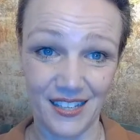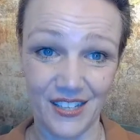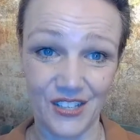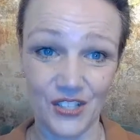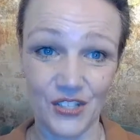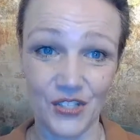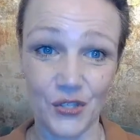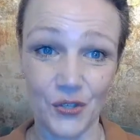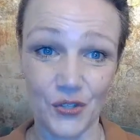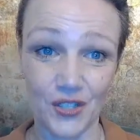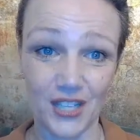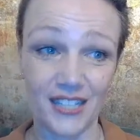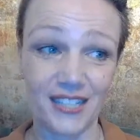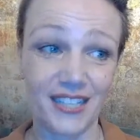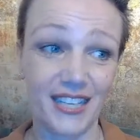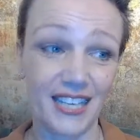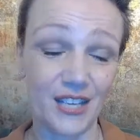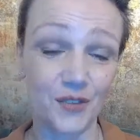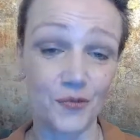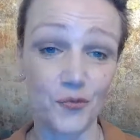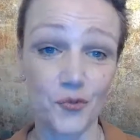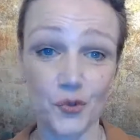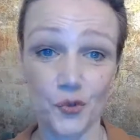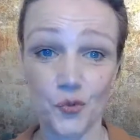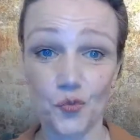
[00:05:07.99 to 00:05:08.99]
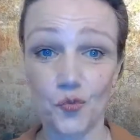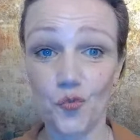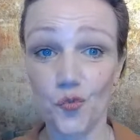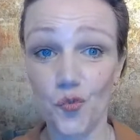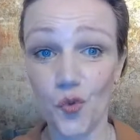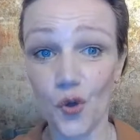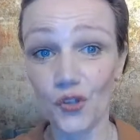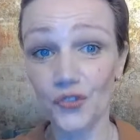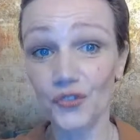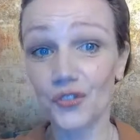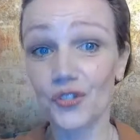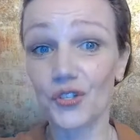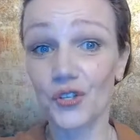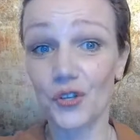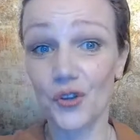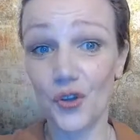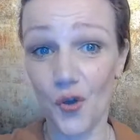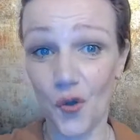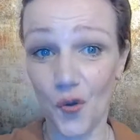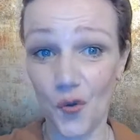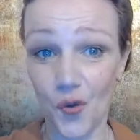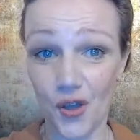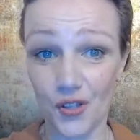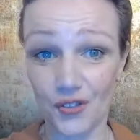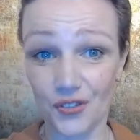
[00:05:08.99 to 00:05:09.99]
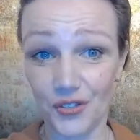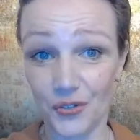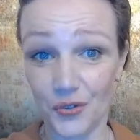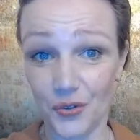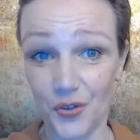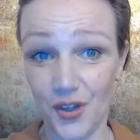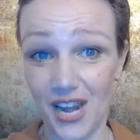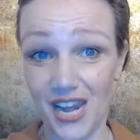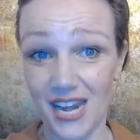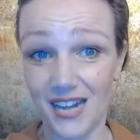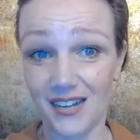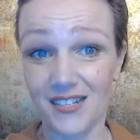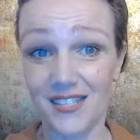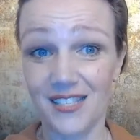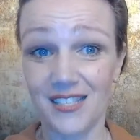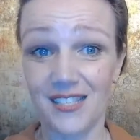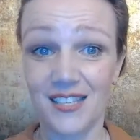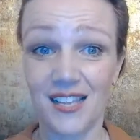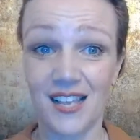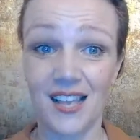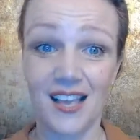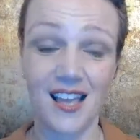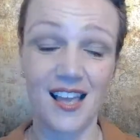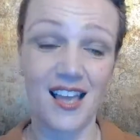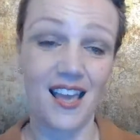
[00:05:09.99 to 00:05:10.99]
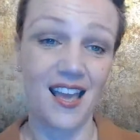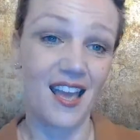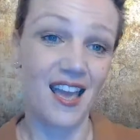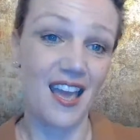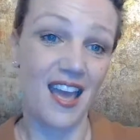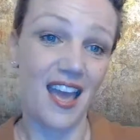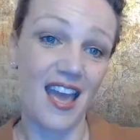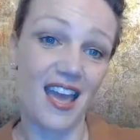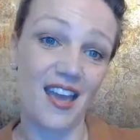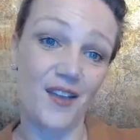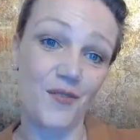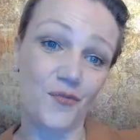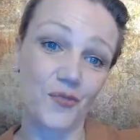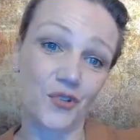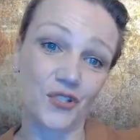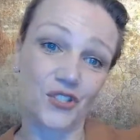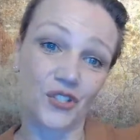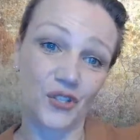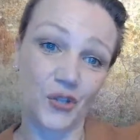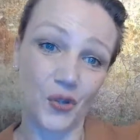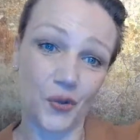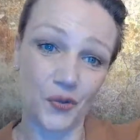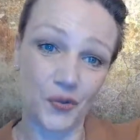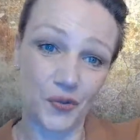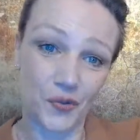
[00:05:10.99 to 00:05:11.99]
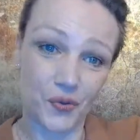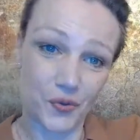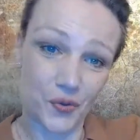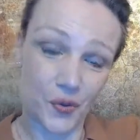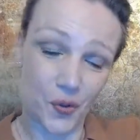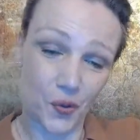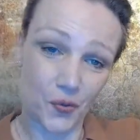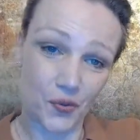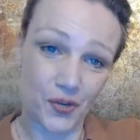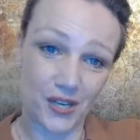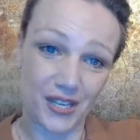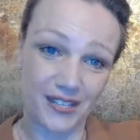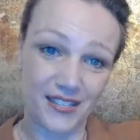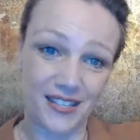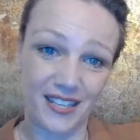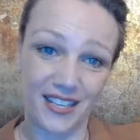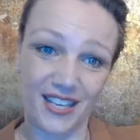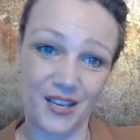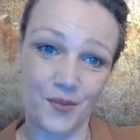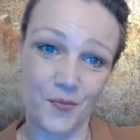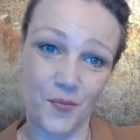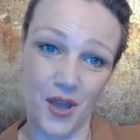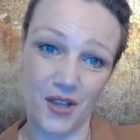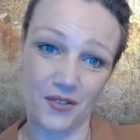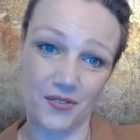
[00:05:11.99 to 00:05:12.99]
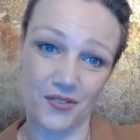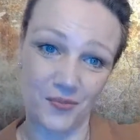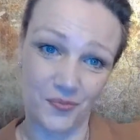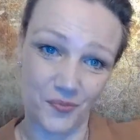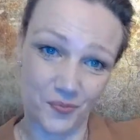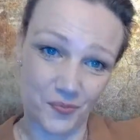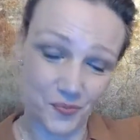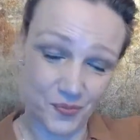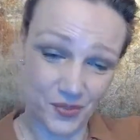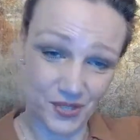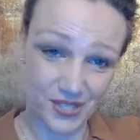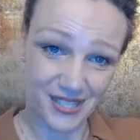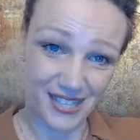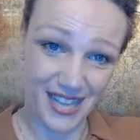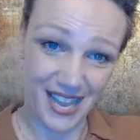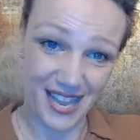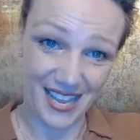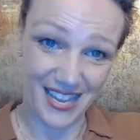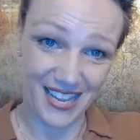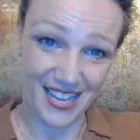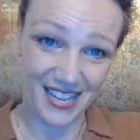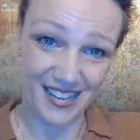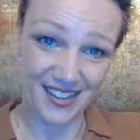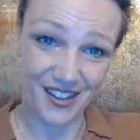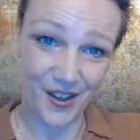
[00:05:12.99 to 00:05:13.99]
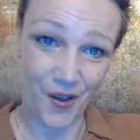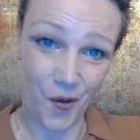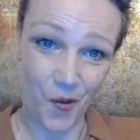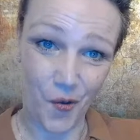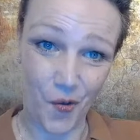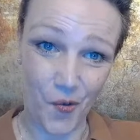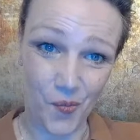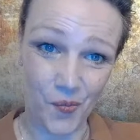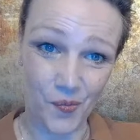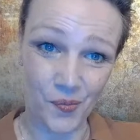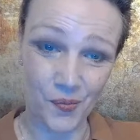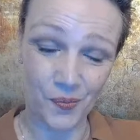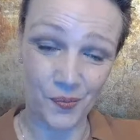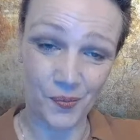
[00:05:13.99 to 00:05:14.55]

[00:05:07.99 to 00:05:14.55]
so that he would want to go on the trails and wasn't only thinking about staying home.